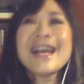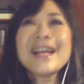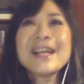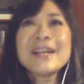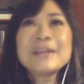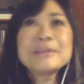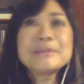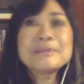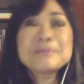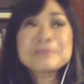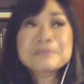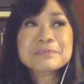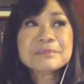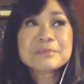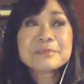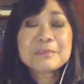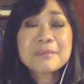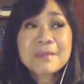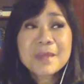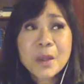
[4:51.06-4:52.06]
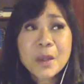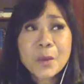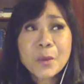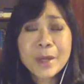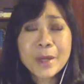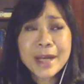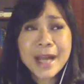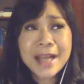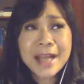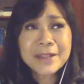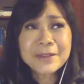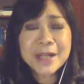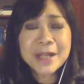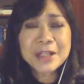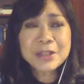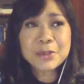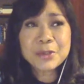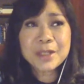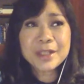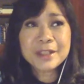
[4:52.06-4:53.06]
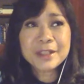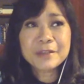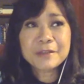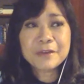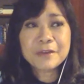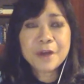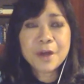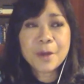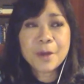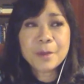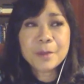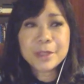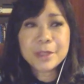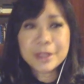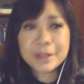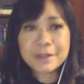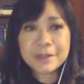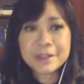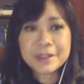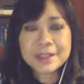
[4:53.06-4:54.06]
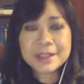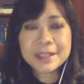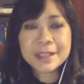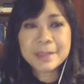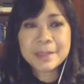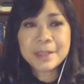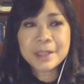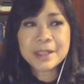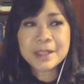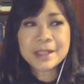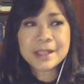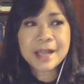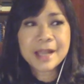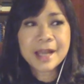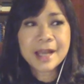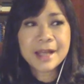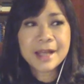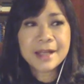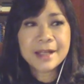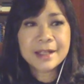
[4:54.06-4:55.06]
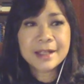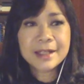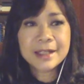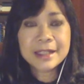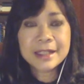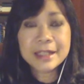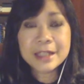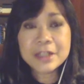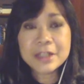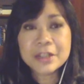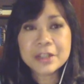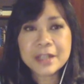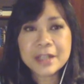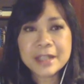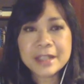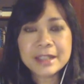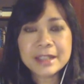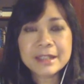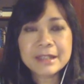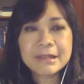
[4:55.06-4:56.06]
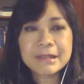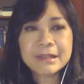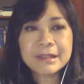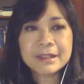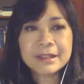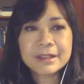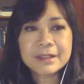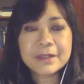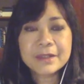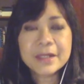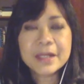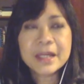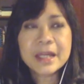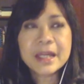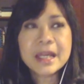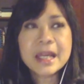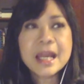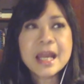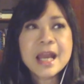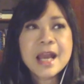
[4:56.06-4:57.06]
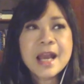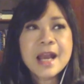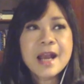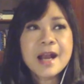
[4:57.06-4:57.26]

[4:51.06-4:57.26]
And when I graduated from university because I had an industrial engineering degree,